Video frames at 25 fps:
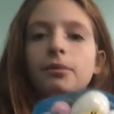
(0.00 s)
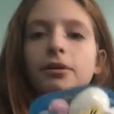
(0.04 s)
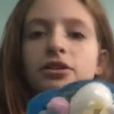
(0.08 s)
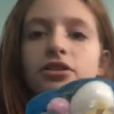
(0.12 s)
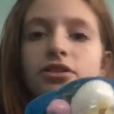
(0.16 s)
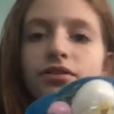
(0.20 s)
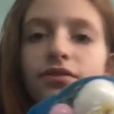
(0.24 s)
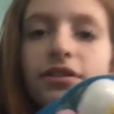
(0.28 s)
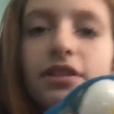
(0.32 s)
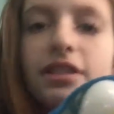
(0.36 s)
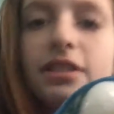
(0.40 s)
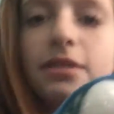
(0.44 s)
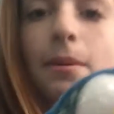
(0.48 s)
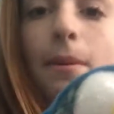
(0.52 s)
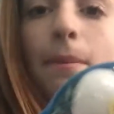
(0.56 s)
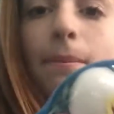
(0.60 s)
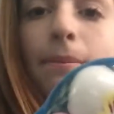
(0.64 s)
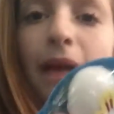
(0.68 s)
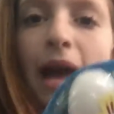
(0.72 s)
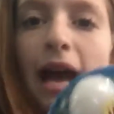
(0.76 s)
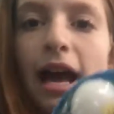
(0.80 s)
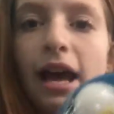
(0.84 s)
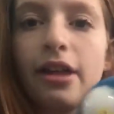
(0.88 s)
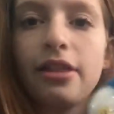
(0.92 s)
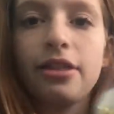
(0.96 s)
a bunch of these
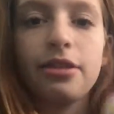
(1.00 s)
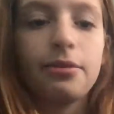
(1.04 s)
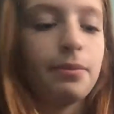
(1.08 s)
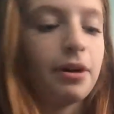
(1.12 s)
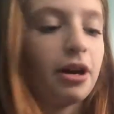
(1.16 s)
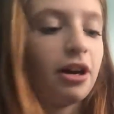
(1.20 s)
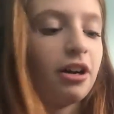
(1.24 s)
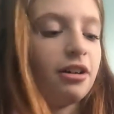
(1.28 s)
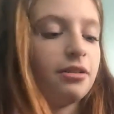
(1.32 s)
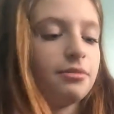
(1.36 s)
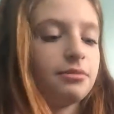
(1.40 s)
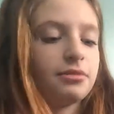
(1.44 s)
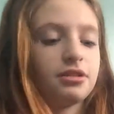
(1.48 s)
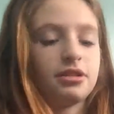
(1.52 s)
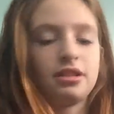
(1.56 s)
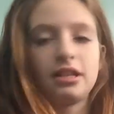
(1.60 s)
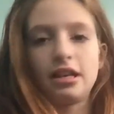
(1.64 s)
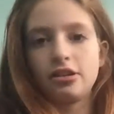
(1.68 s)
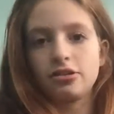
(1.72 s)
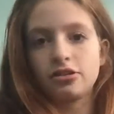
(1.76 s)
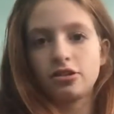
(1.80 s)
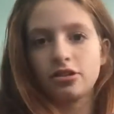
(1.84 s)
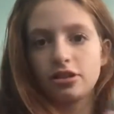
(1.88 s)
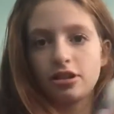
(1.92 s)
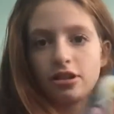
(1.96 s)
bath bombs. It's
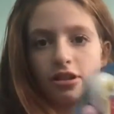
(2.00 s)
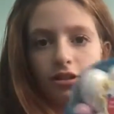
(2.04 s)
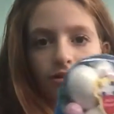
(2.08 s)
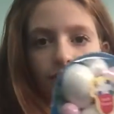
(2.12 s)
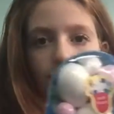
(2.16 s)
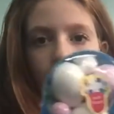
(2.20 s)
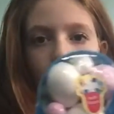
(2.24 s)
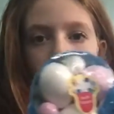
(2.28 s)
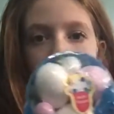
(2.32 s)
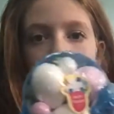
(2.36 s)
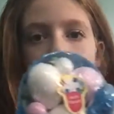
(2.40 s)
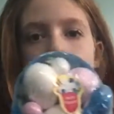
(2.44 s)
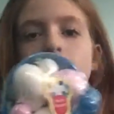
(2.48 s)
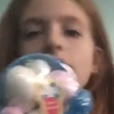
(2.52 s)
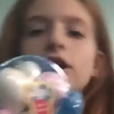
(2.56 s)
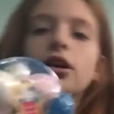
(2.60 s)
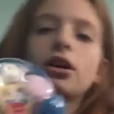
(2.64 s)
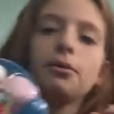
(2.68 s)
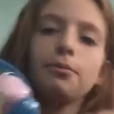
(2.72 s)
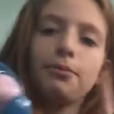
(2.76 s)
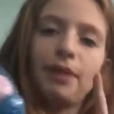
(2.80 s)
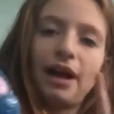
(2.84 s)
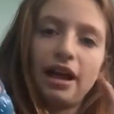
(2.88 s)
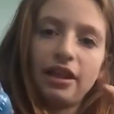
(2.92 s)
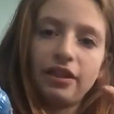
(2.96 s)
actually like really cute. They're
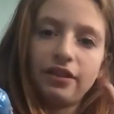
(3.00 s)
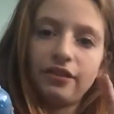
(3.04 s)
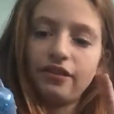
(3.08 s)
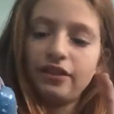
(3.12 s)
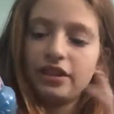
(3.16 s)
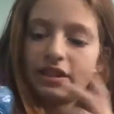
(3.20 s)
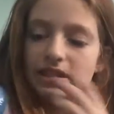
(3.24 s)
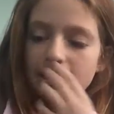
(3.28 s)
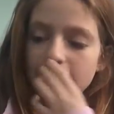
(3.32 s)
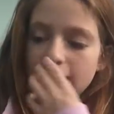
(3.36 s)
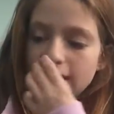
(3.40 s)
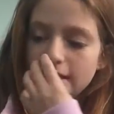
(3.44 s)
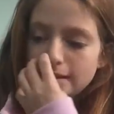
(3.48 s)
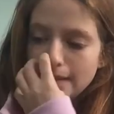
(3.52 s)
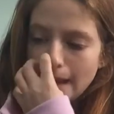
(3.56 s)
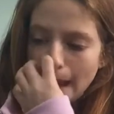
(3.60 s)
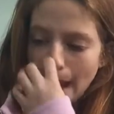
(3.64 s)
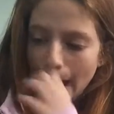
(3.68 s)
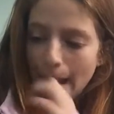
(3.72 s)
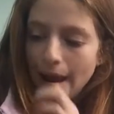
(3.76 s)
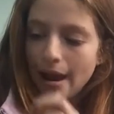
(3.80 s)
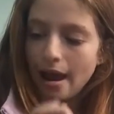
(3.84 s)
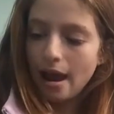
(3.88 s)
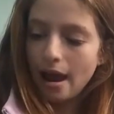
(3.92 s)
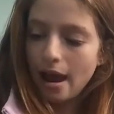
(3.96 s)
called Bath Fizzes.
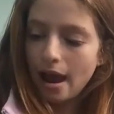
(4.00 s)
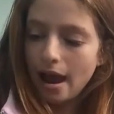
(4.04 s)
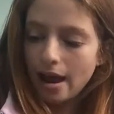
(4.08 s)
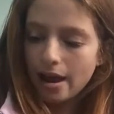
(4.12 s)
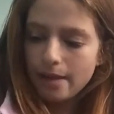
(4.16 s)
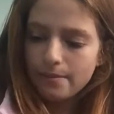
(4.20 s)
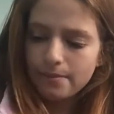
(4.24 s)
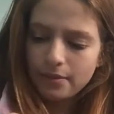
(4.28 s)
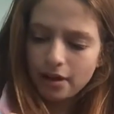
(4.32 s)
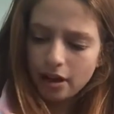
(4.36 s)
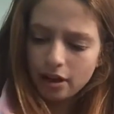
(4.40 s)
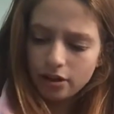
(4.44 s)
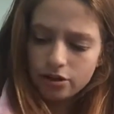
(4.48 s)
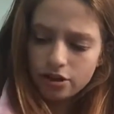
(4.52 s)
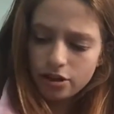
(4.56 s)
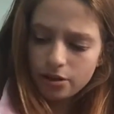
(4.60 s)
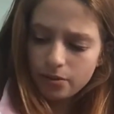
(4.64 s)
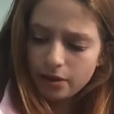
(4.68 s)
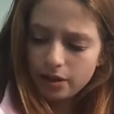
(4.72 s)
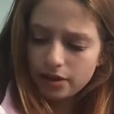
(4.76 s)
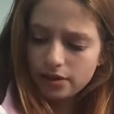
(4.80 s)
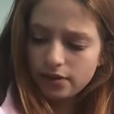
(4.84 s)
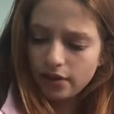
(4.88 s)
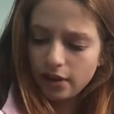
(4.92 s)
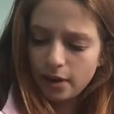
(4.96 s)
I'm not sure
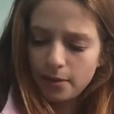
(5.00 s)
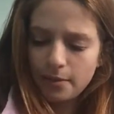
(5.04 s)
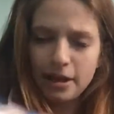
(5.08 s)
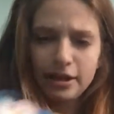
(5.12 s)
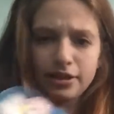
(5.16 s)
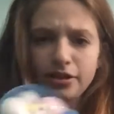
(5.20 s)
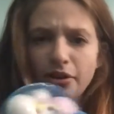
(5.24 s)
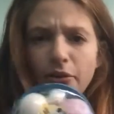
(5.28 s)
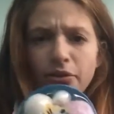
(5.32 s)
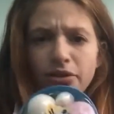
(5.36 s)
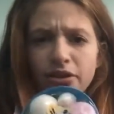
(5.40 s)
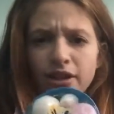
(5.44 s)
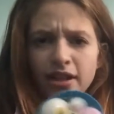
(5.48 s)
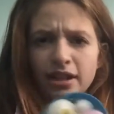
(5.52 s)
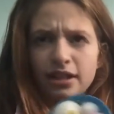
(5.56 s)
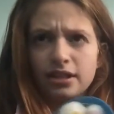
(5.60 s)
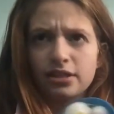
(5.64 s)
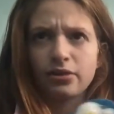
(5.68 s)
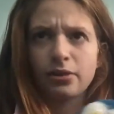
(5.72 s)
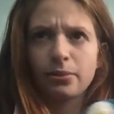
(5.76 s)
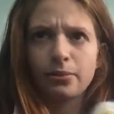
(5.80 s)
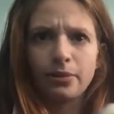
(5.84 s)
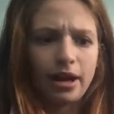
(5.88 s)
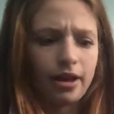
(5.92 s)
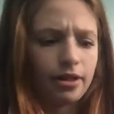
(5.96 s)
where it's from. I don't think it's
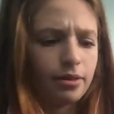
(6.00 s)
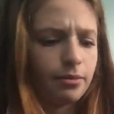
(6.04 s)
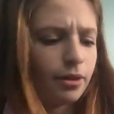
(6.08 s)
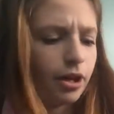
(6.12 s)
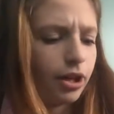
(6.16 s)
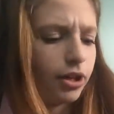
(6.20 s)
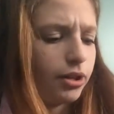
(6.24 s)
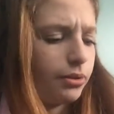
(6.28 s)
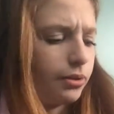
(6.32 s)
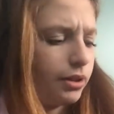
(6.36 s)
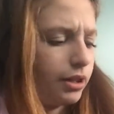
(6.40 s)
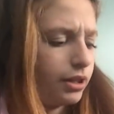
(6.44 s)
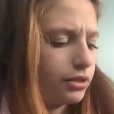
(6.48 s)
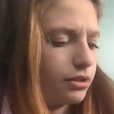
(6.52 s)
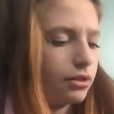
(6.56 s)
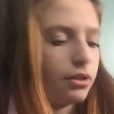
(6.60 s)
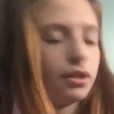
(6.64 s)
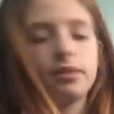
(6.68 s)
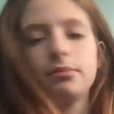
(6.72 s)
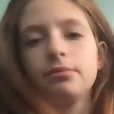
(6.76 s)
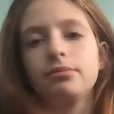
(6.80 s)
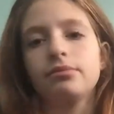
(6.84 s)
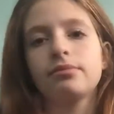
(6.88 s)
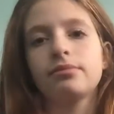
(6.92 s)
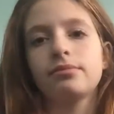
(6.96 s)
from Bath & Body Works.
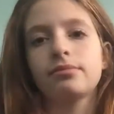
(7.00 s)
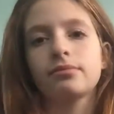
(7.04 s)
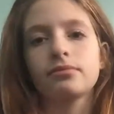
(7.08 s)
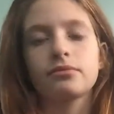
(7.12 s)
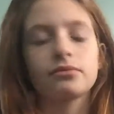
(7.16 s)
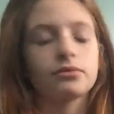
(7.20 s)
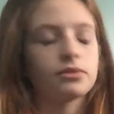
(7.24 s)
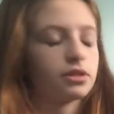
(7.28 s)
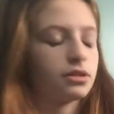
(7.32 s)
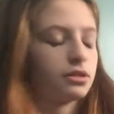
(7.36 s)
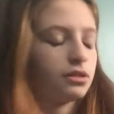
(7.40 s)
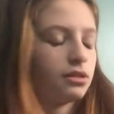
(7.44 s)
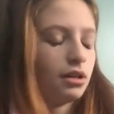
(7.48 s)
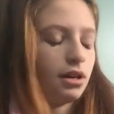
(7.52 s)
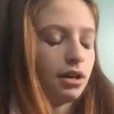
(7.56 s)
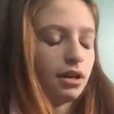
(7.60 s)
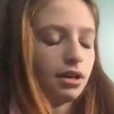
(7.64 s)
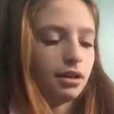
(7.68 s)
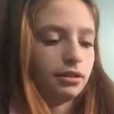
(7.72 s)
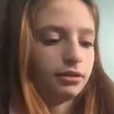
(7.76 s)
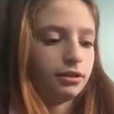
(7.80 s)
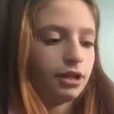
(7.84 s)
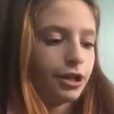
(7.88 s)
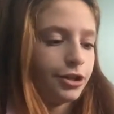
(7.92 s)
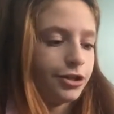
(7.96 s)

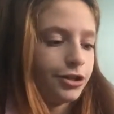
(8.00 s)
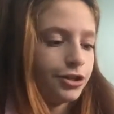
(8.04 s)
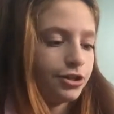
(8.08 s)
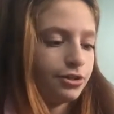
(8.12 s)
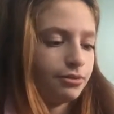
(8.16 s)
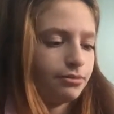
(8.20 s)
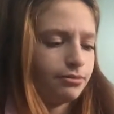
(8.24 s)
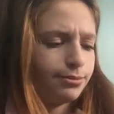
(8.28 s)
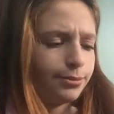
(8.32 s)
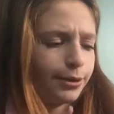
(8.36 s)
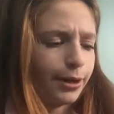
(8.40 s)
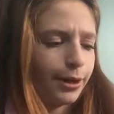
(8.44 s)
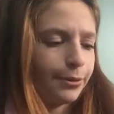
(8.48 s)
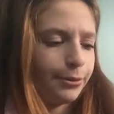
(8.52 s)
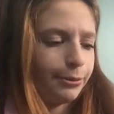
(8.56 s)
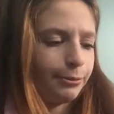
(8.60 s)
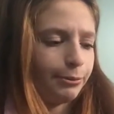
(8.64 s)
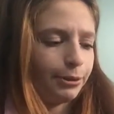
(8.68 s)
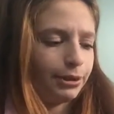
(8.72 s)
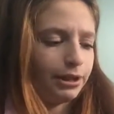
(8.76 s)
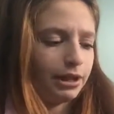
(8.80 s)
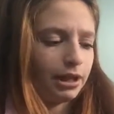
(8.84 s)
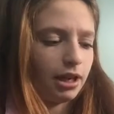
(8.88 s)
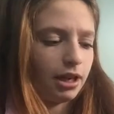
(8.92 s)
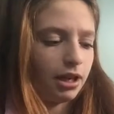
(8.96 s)
Lush,
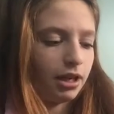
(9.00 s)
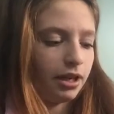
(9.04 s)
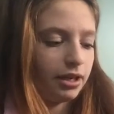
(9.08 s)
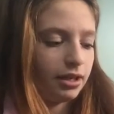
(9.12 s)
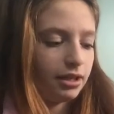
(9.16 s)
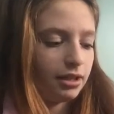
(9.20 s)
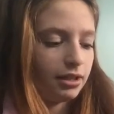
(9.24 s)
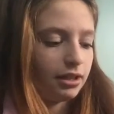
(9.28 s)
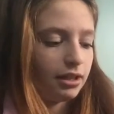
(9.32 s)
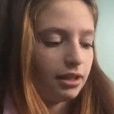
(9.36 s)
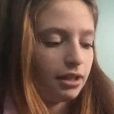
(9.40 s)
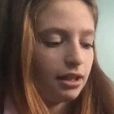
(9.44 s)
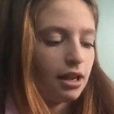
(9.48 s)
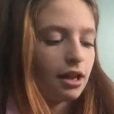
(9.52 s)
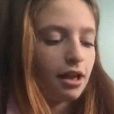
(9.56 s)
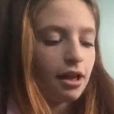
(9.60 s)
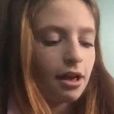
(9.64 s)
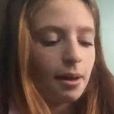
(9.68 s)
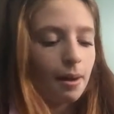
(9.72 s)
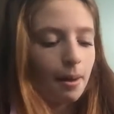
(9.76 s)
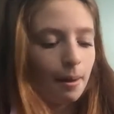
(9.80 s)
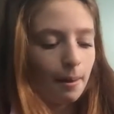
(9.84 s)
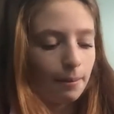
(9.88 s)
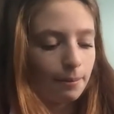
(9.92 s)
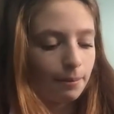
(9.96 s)
probably not,
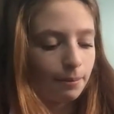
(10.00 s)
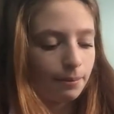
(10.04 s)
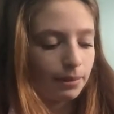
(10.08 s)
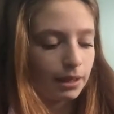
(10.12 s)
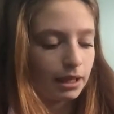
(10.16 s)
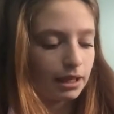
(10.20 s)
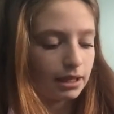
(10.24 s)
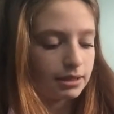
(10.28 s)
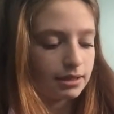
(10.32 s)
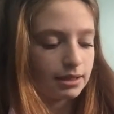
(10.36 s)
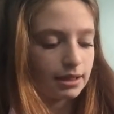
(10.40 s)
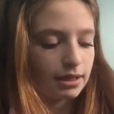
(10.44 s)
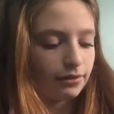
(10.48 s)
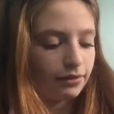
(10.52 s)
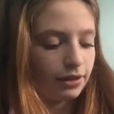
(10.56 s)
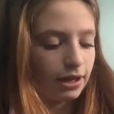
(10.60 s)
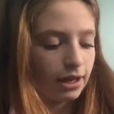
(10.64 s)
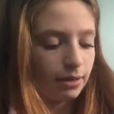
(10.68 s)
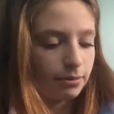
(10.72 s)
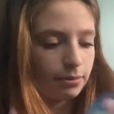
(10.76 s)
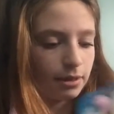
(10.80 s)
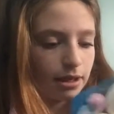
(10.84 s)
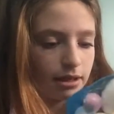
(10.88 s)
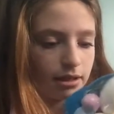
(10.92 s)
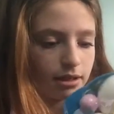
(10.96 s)
because they have
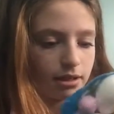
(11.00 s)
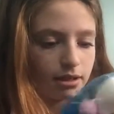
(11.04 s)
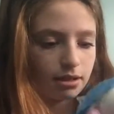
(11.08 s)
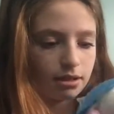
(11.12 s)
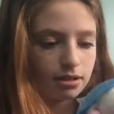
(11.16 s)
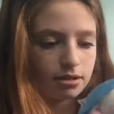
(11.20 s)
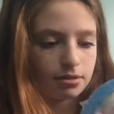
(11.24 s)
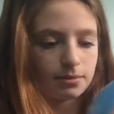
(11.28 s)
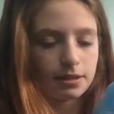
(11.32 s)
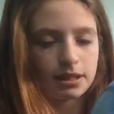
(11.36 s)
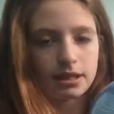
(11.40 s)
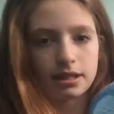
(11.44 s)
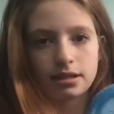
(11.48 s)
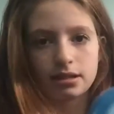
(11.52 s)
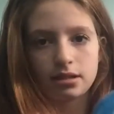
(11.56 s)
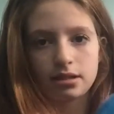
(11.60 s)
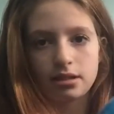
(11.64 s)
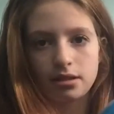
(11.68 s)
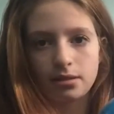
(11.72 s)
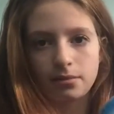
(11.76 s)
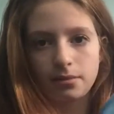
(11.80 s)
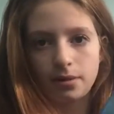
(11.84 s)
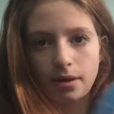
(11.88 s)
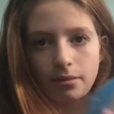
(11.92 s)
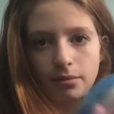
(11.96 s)
handmade cosmetics and
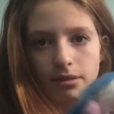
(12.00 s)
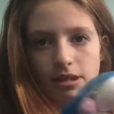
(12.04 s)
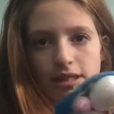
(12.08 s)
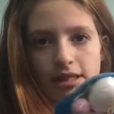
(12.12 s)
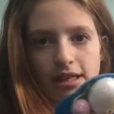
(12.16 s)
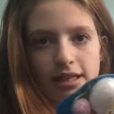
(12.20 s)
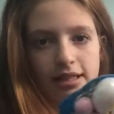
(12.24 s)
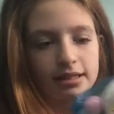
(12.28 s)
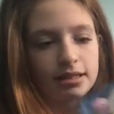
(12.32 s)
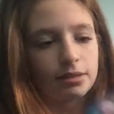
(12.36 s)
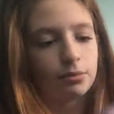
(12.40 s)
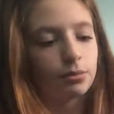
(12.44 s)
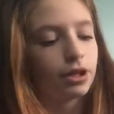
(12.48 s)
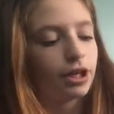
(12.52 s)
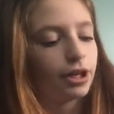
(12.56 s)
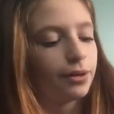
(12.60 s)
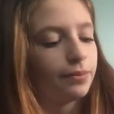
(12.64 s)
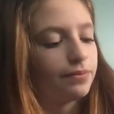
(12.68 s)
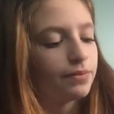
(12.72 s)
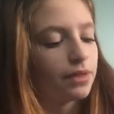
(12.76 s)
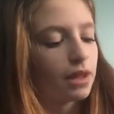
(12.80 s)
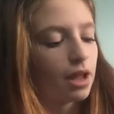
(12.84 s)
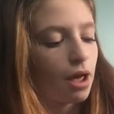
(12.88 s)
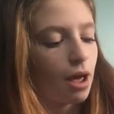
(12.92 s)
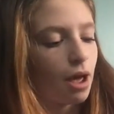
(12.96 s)
they'd probably say it somewhere.
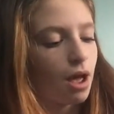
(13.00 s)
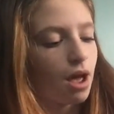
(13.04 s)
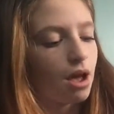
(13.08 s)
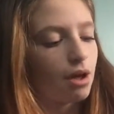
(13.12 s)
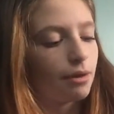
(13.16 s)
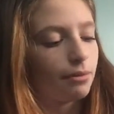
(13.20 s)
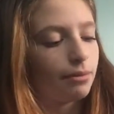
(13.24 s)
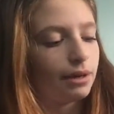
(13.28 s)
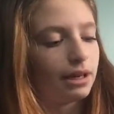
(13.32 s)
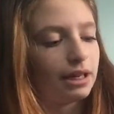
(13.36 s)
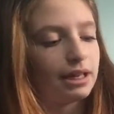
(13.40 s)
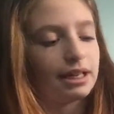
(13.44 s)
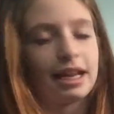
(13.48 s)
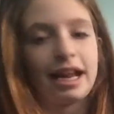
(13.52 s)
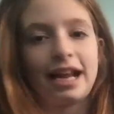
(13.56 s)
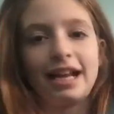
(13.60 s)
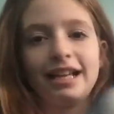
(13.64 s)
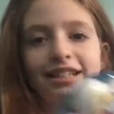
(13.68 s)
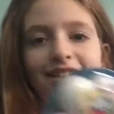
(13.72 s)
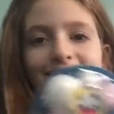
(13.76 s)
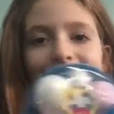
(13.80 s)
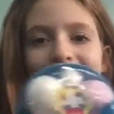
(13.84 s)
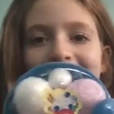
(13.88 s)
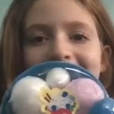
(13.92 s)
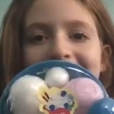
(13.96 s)
But yeah,
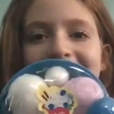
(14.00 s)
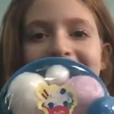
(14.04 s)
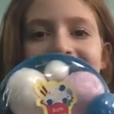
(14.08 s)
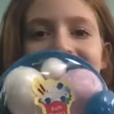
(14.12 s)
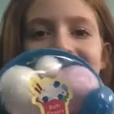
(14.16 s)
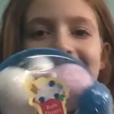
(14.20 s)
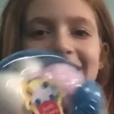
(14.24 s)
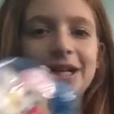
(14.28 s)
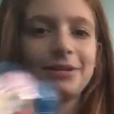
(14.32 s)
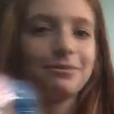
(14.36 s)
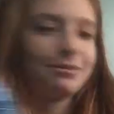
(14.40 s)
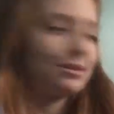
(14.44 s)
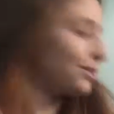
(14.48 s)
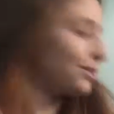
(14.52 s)
it's really cute and I'm